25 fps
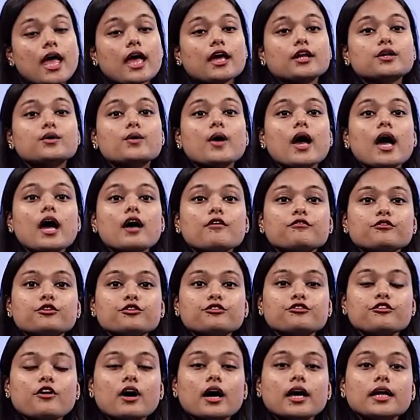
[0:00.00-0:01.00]
and you have
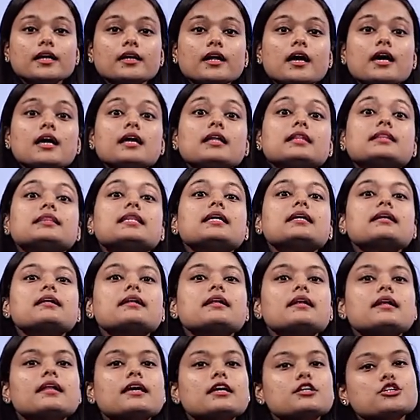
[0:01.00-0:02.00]
to find the
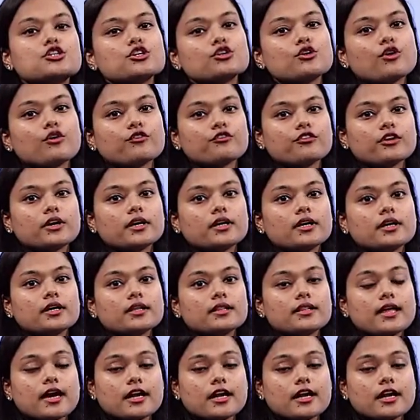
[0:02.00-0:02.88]
relation of it.